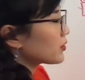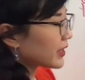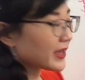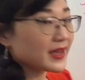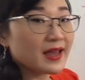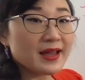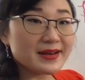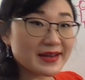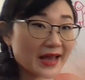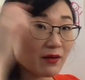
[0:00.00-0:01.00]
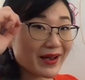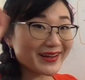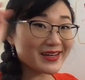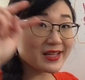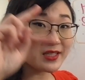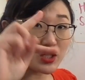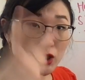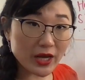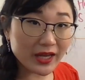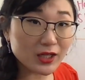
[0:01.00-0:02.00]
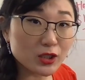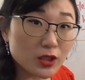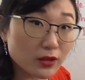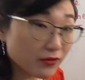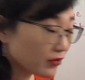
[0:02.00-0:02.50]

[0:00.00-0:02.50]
okay, now I need to change the